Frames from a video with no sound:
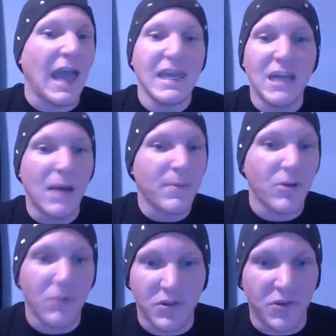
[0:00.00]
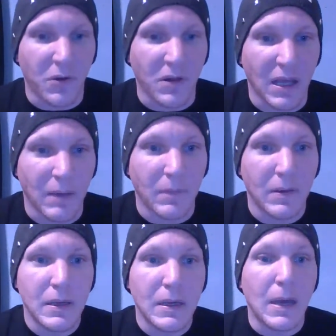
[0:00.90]
AEW is doing them.
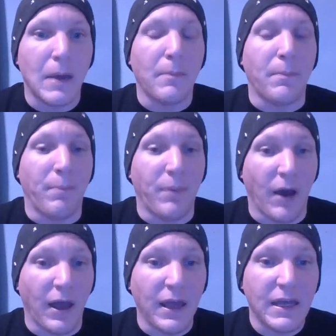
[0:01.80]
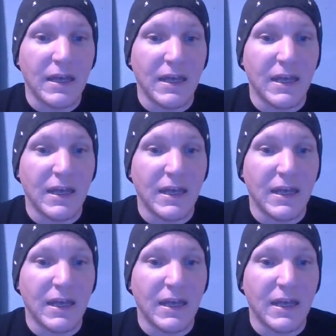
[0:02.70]
But